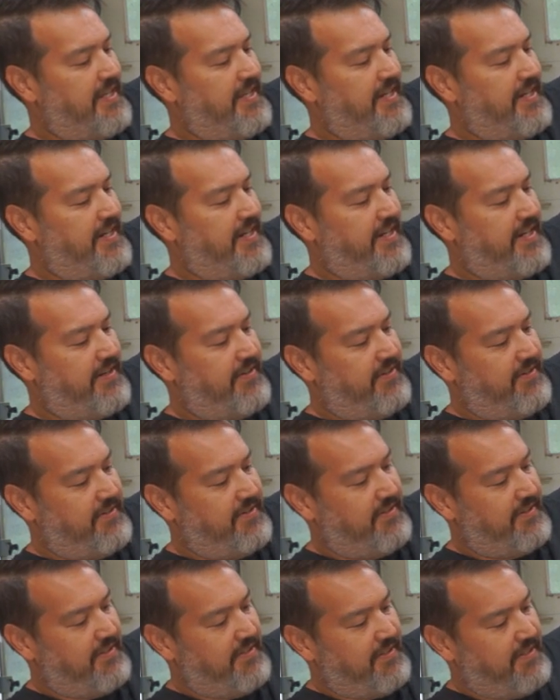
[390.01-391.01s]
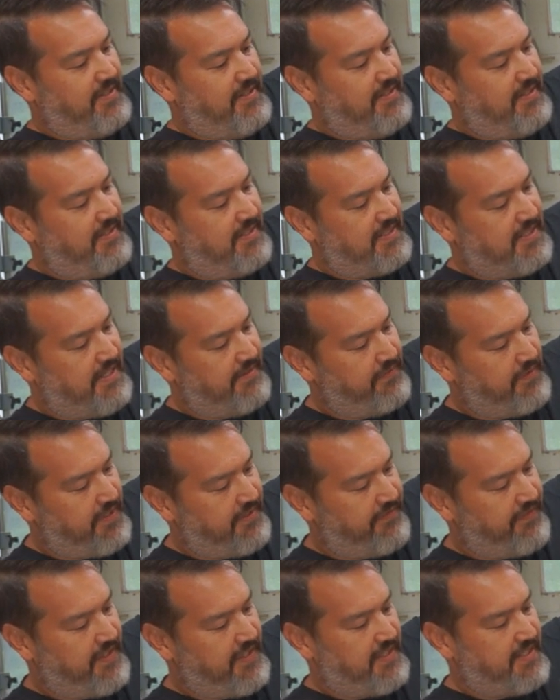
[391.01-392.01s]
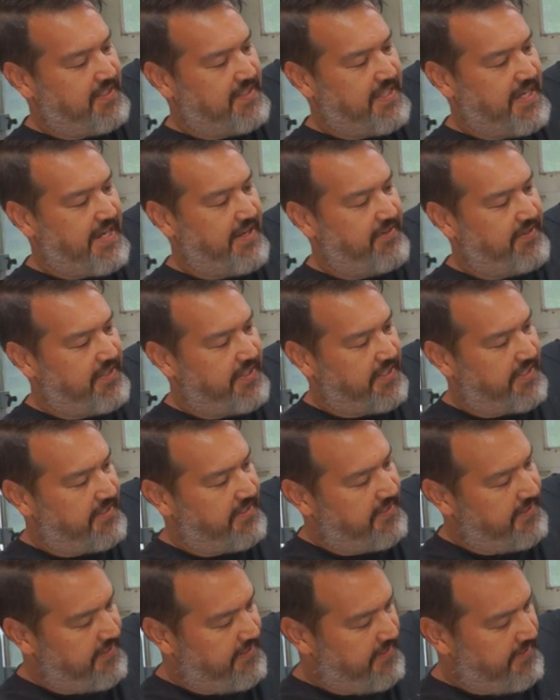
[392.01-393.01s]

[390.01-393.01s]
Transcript: There you go. Let's see if we can fit this down here.